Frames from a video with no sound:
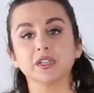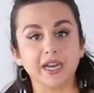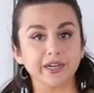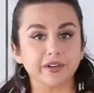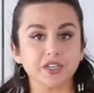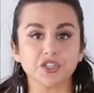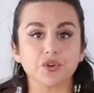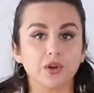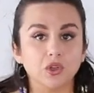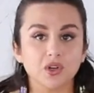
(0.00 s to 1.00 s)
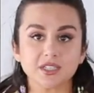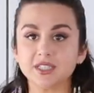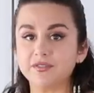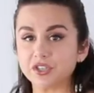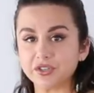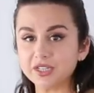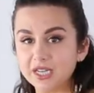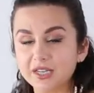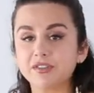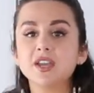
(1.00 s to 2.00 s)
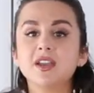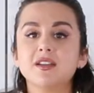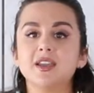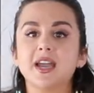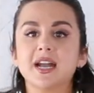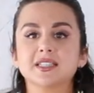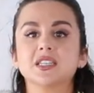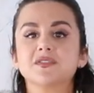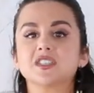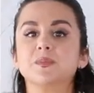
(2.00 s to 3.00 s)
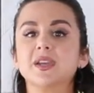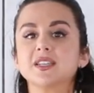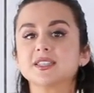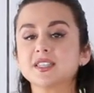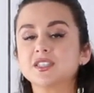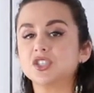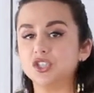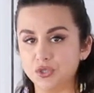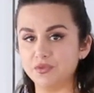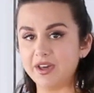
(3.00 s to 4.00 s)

layering. So you can wear a long sleeve underneath. It has enough space to do